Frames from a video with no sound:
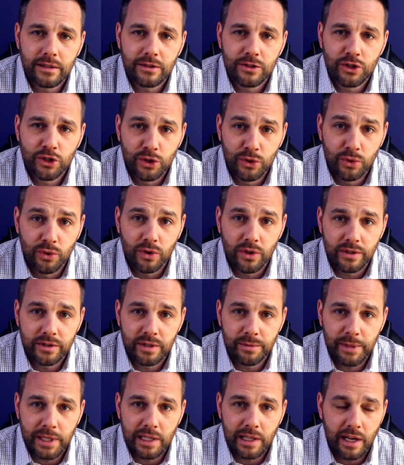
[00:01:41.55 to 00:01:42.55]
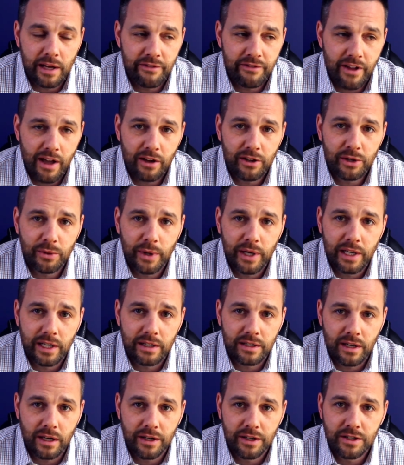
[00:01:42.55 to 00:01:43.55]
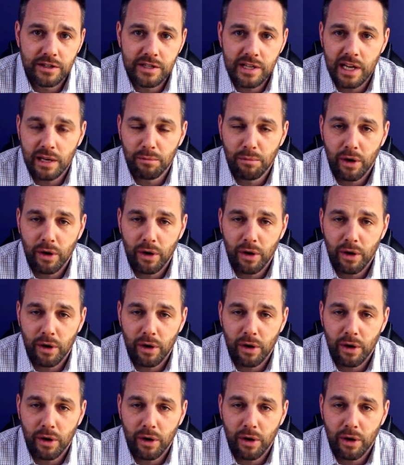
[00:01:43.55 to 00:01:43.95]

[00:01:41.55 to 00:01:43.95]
tool to be evaluating to understand